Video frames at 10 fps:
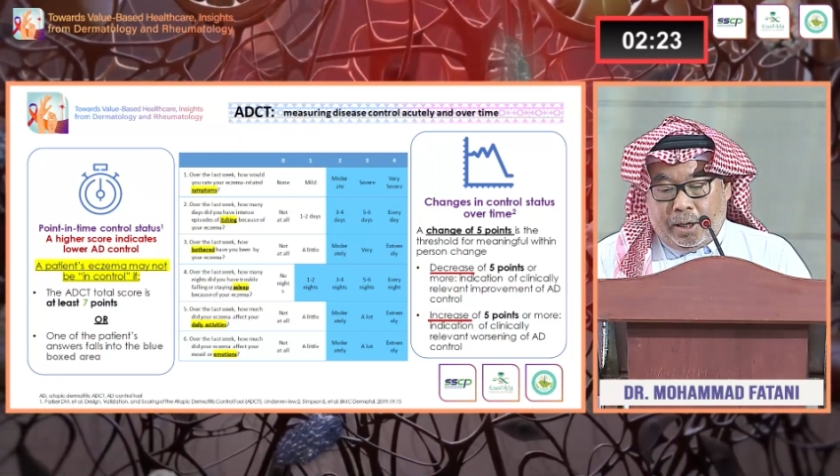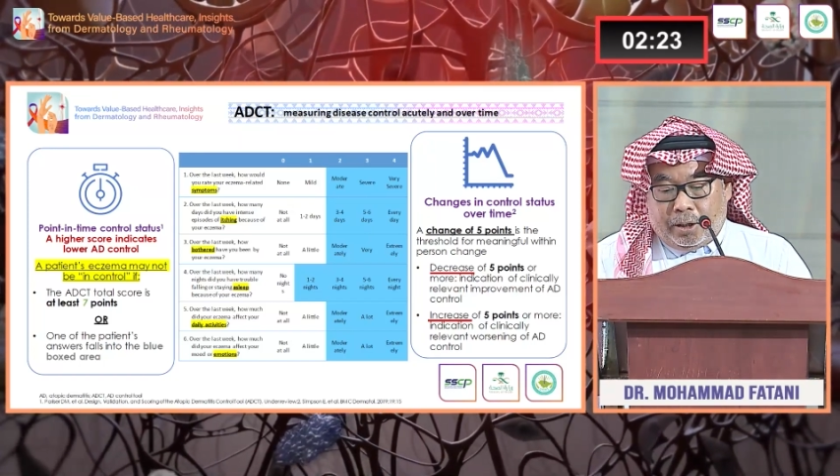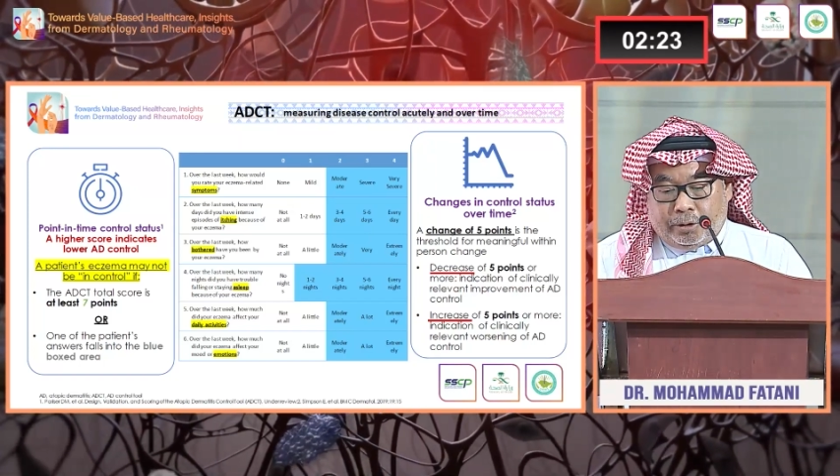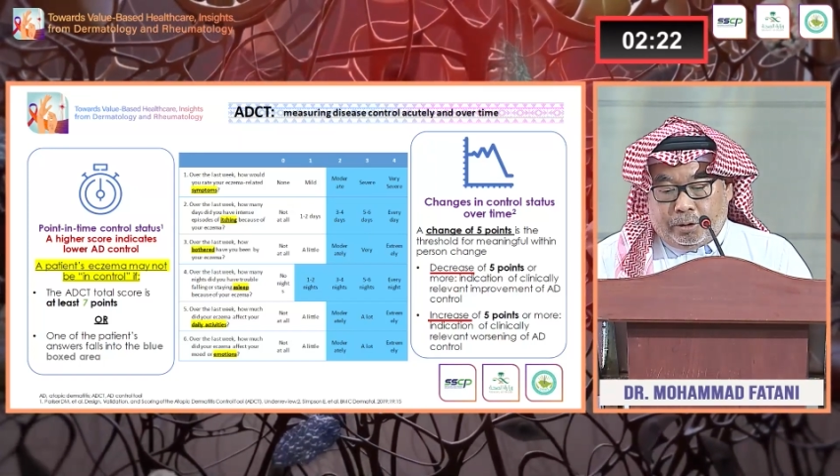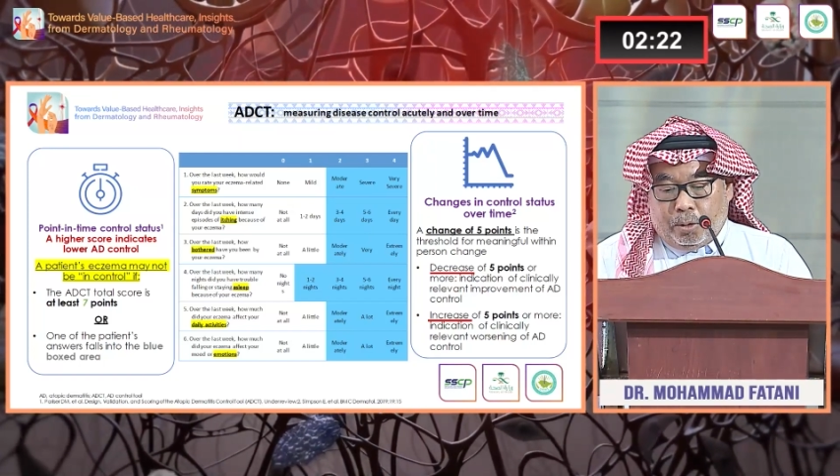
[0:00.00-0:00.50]

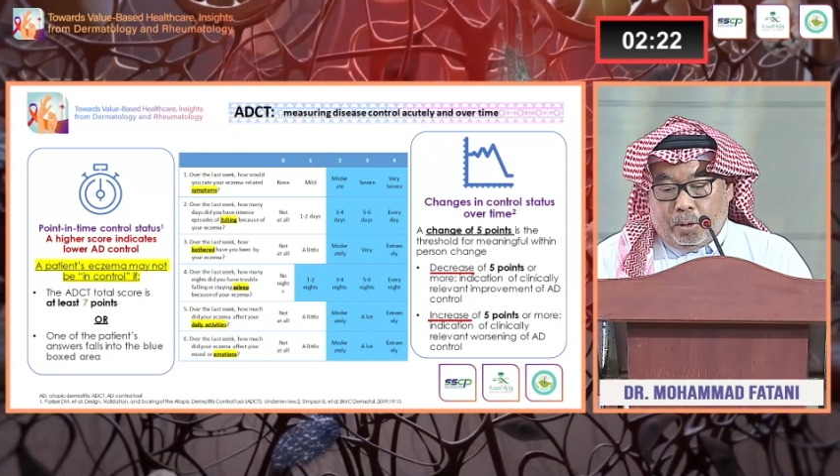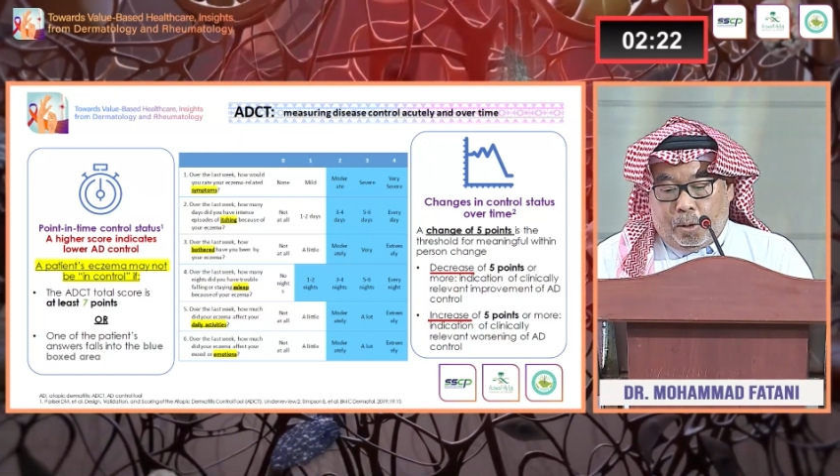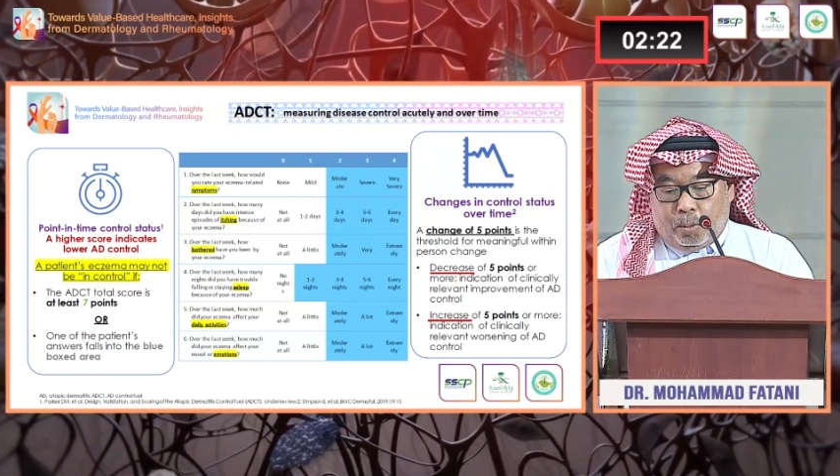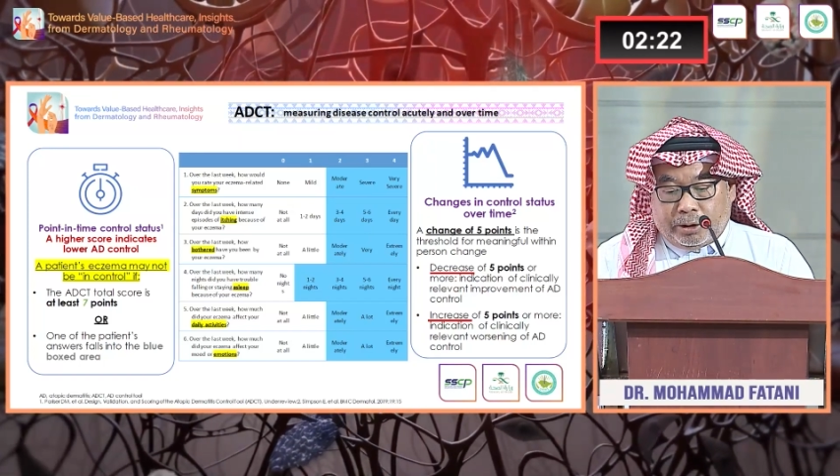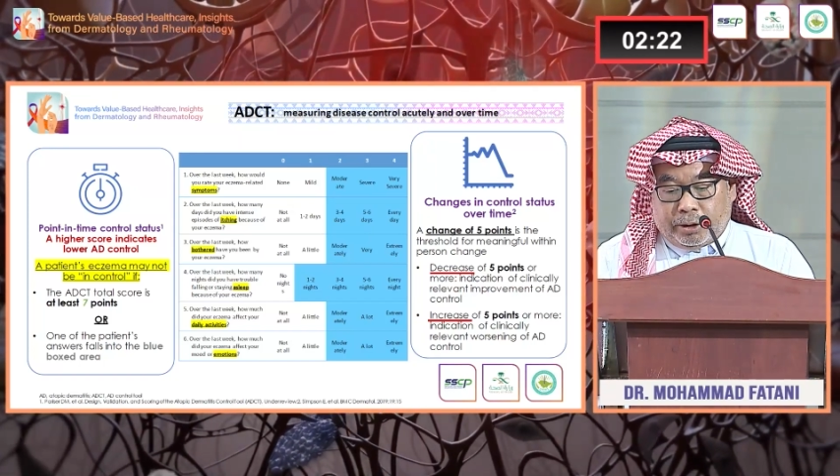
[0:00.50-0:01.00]
So
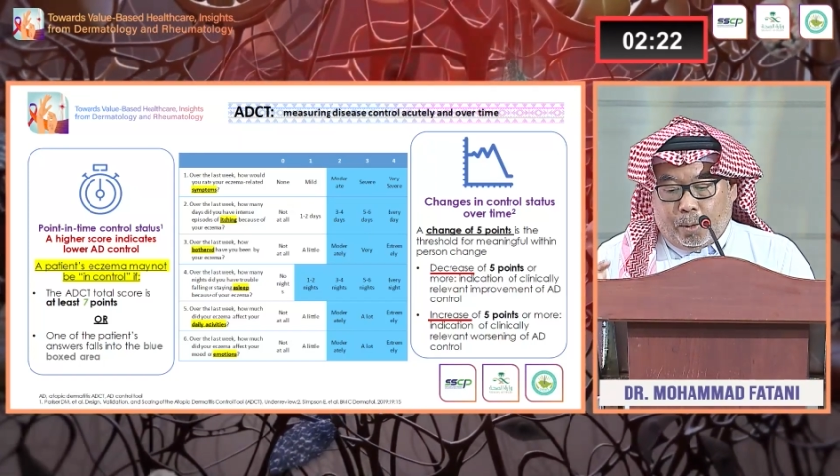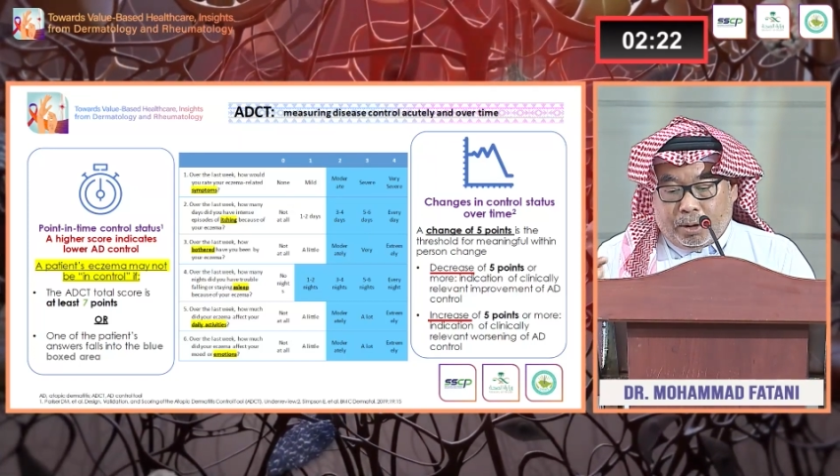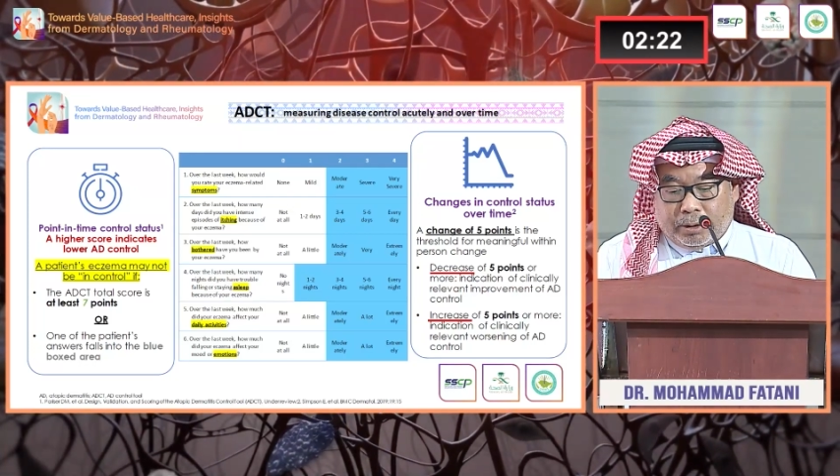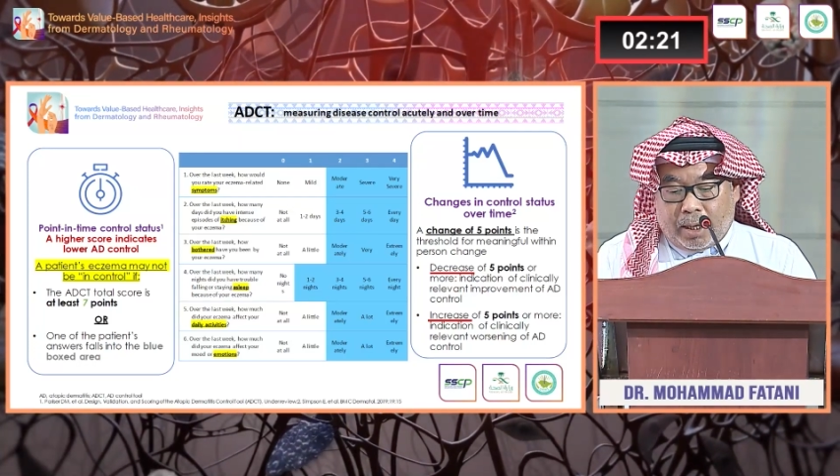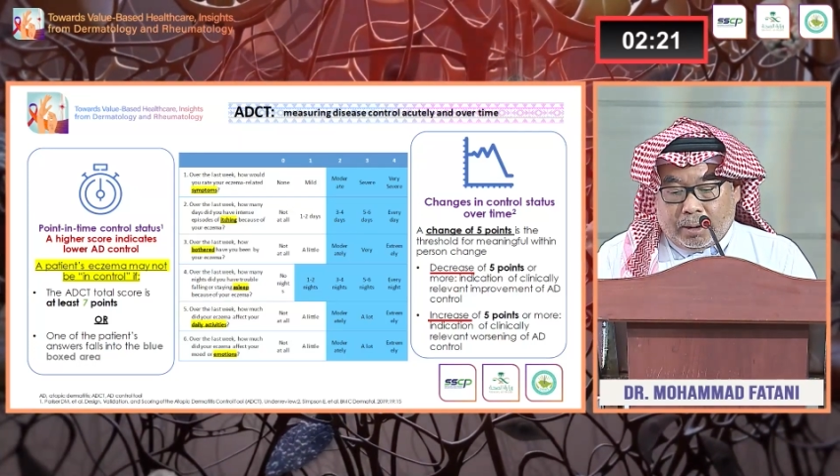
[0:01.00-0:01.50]
what's
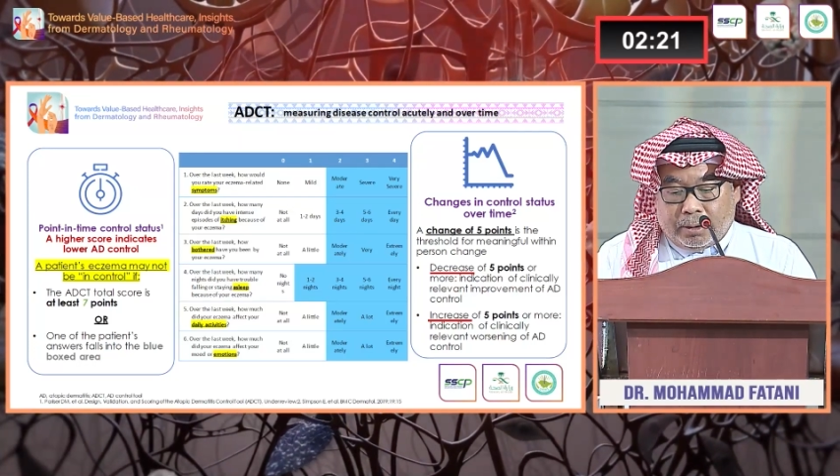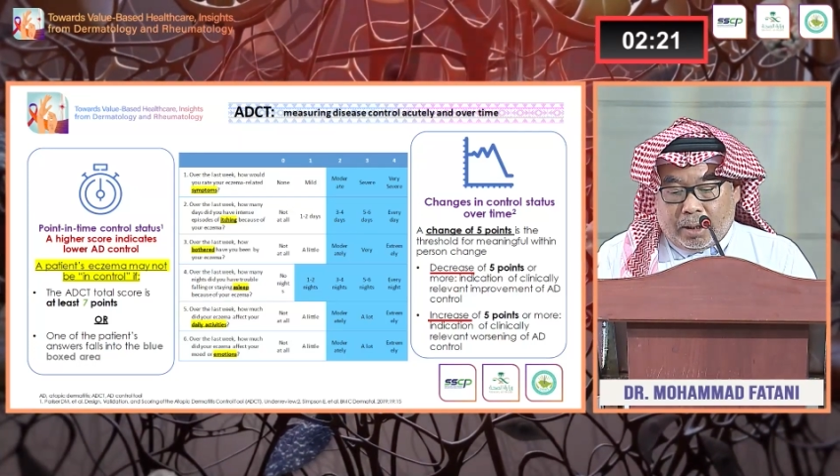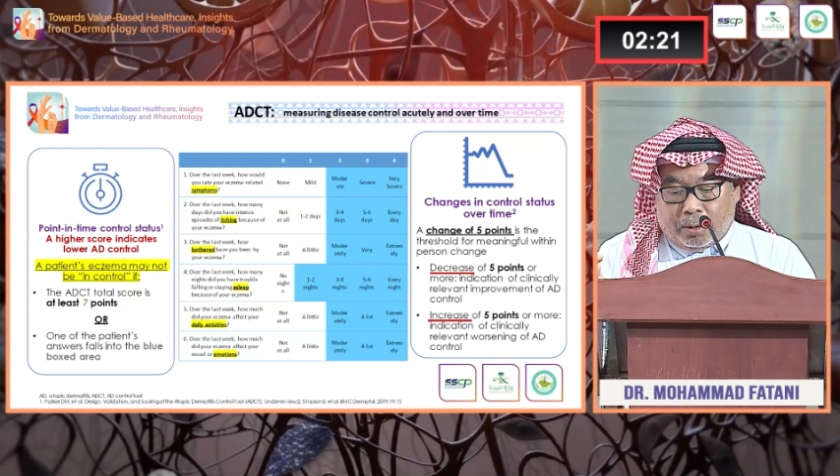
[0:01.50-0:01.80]
our target?